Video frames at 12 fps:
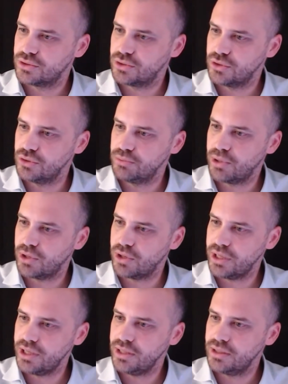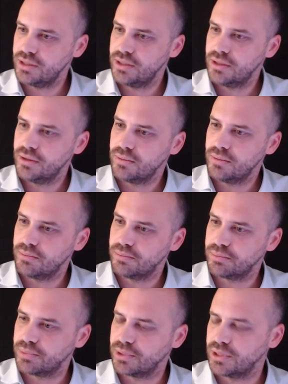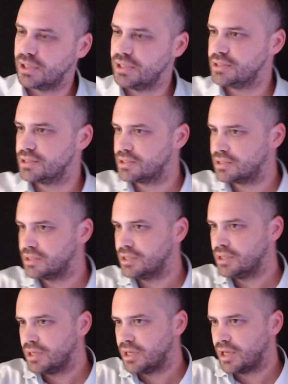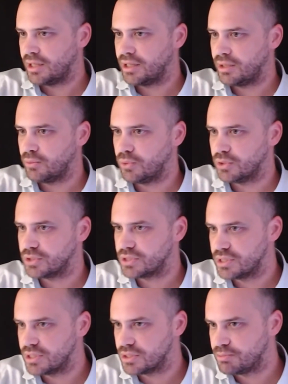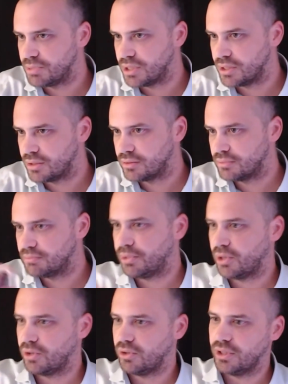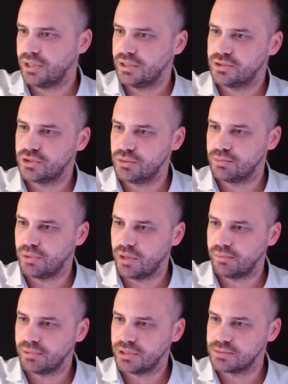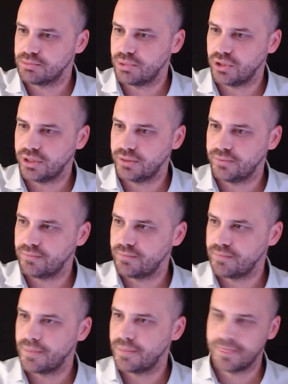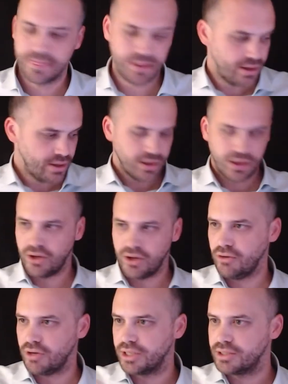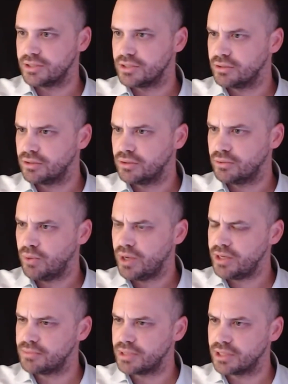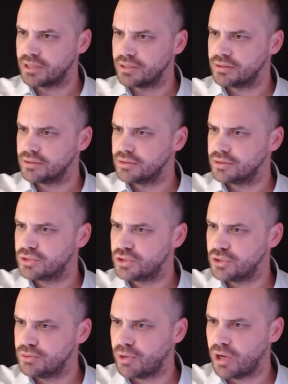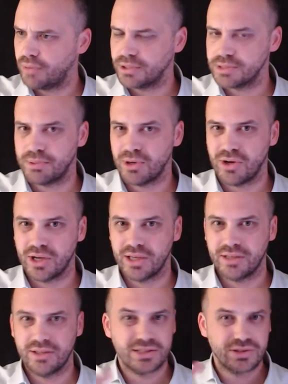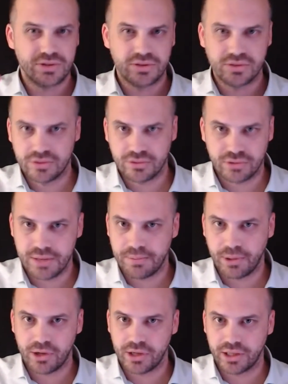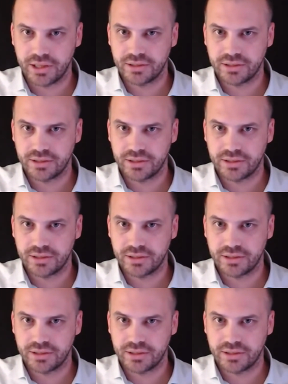2 pi plus, and then what's this bit? Pi, 2 pi plus pi. All right, wait a minute, 2 pi plus pi, that's 3 pi.